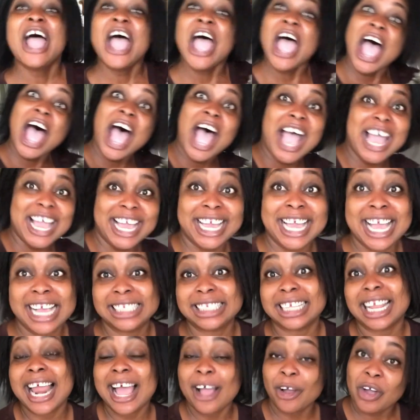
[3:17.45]
Alright guys, I
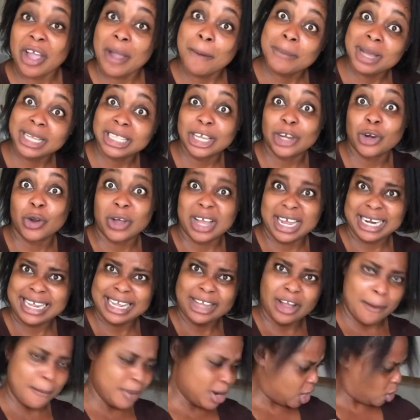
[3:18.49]
like when better now because he
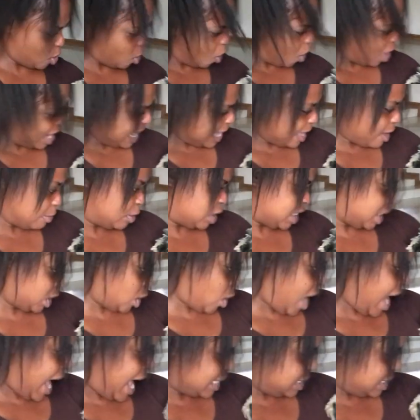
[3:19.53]
come just gone,